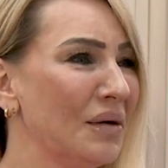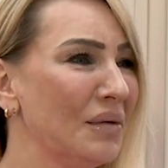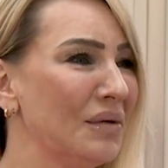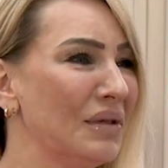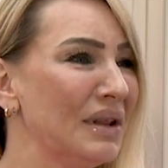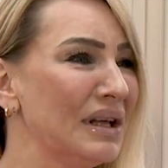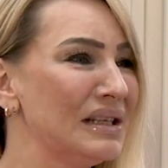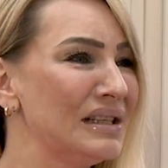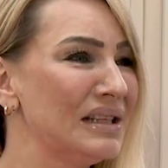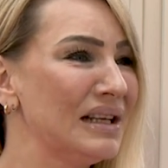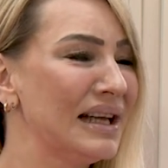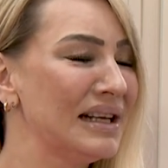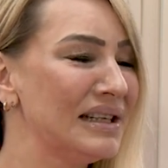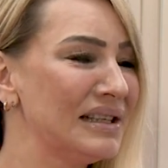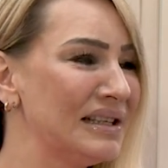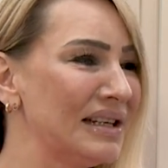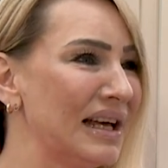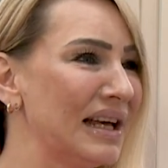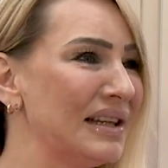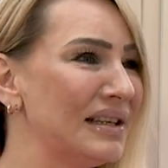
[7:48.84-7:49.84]
there's
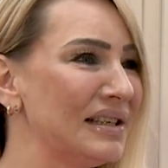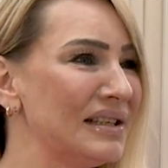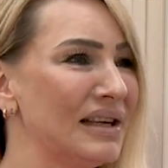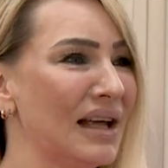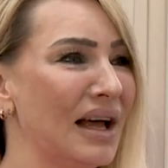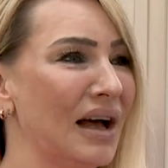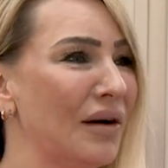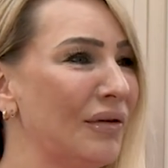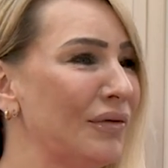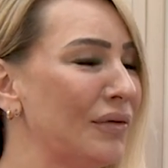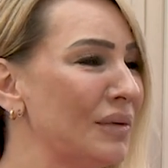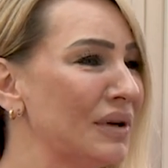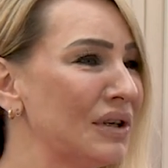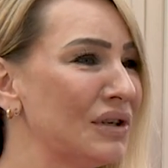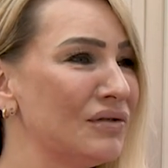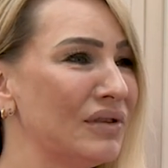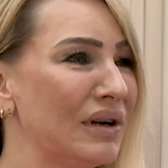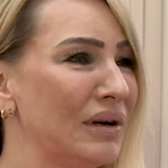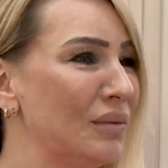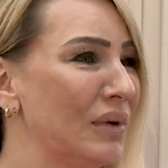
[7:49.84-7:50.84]
less deaths now from
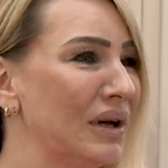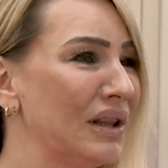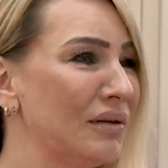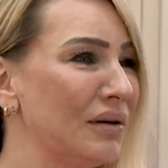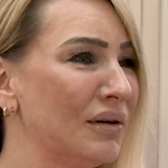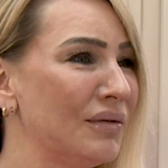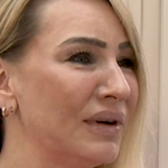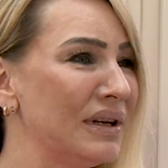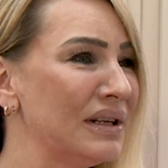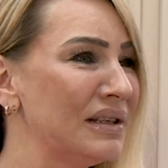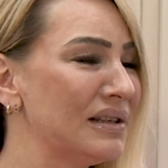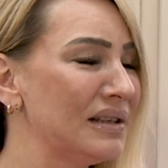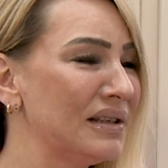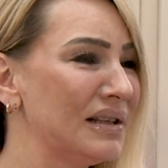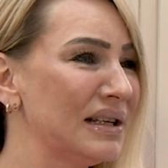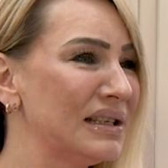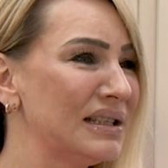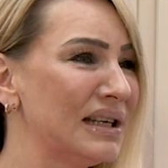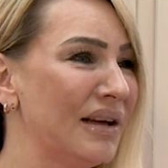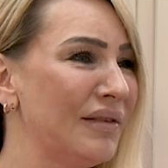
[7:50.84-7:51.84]
extreme weather events than
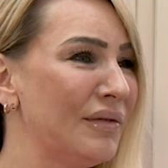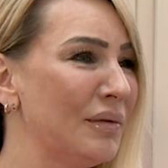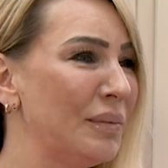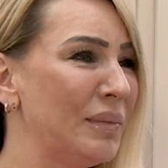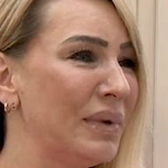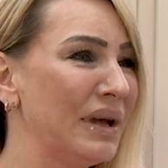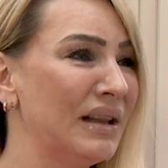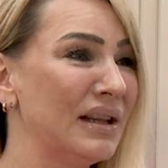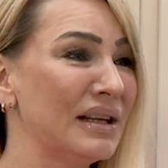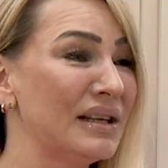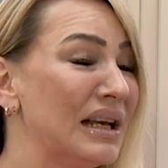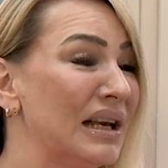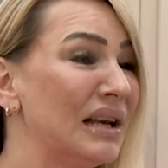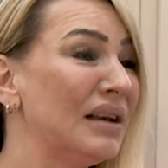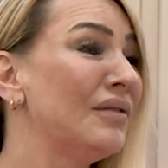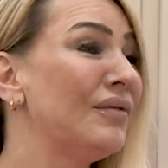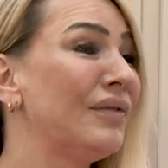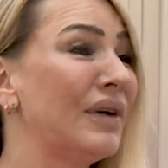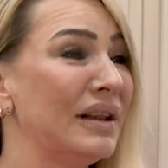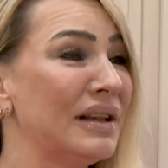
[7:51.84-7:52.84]
there's ever been.
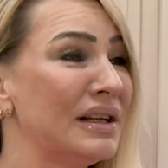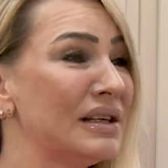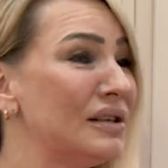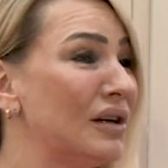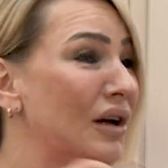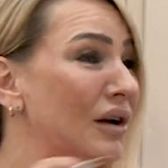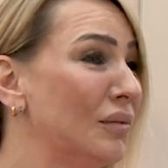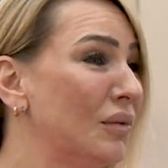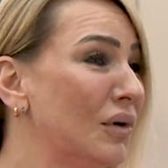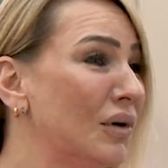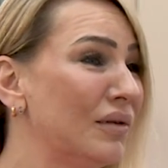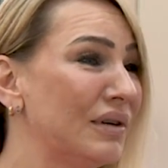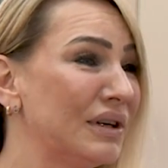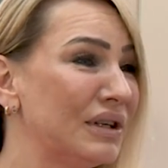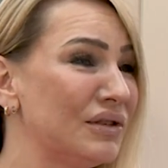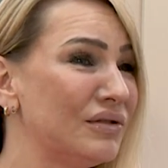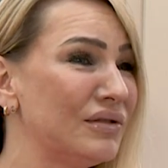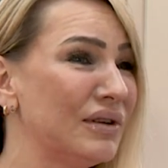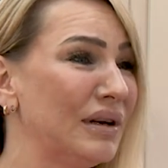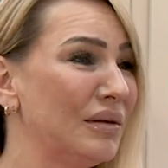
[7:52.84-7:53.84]
And in fact, there's no more
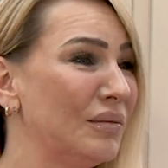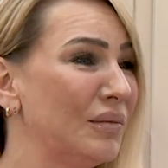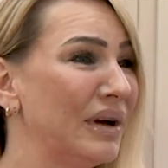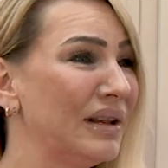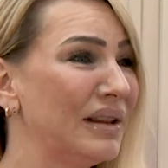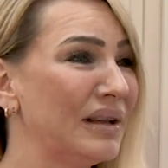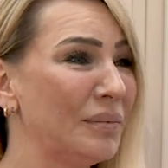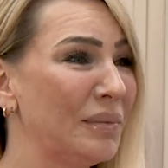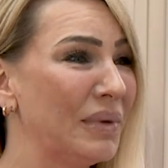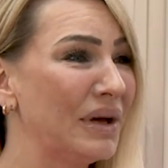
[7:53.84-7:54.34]
extreme weather.